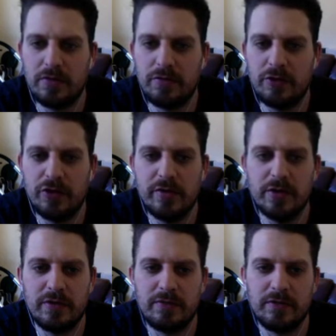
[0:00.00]
Greenwood,
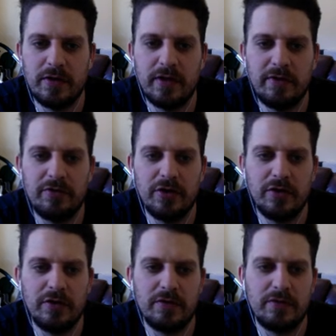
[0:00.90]
he's left-footed.
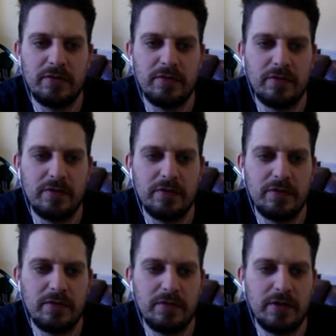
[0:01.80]

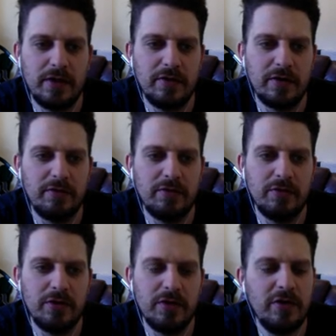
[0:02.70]
Inside
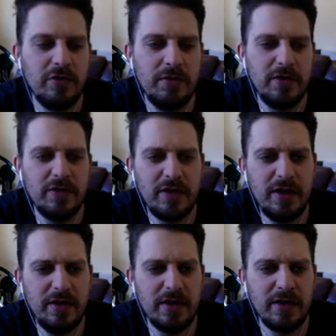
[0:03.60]
forward. He should be
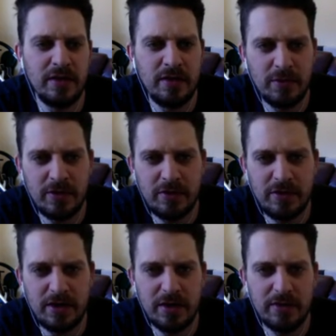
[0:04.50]
insane there. Why is he only
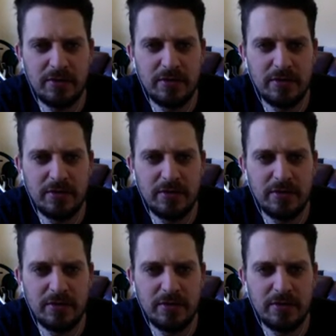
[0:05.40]
yellow?